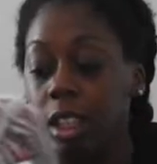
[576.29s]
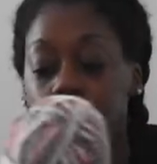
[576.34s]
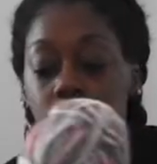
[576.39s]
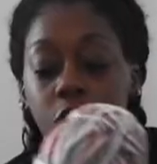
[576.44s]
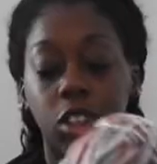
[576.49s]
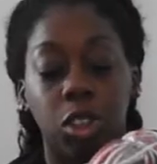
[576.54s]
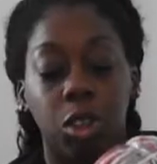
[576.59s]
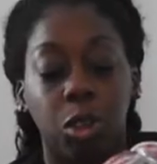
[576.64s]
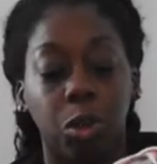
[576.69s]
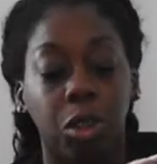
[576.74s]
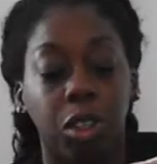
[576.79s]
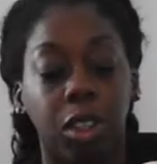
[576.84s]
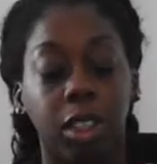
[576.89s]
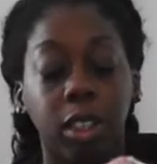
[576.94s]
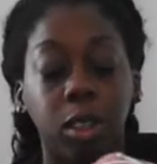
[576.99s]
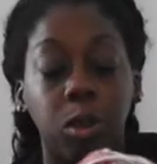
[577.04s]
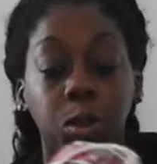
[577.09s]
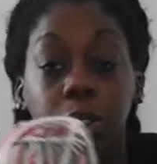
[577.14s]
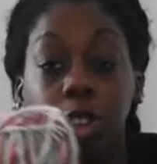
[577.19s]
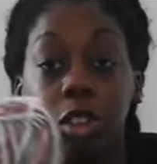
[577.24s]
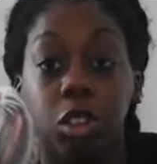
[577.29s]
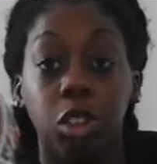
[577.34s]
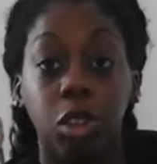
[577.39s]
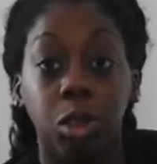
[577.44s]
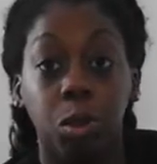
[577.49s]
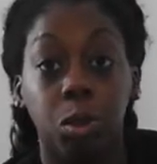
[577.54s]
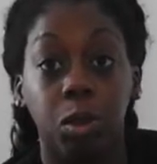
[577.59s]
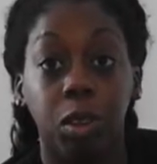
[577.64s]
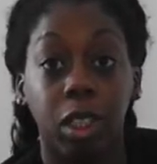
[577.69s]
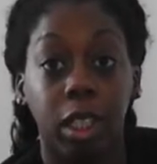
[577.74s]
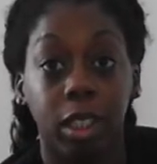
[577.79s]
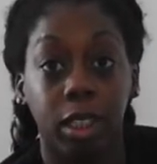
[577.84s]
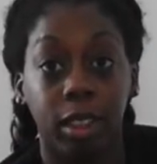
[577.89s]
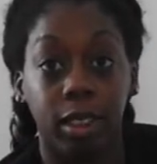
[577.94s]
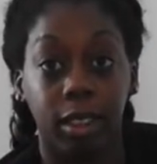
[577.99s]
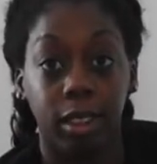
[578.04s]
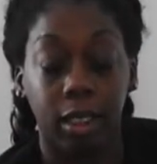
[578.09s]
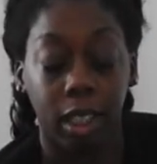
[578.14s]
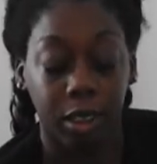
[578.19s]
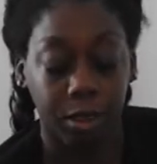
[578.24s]
So this was
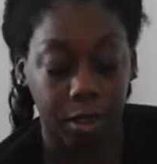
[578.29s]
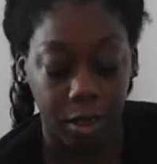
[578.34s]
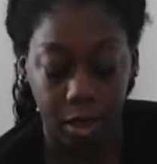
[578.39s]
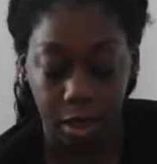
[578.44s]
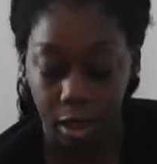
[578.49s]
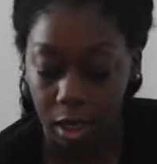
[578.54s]
$2.97.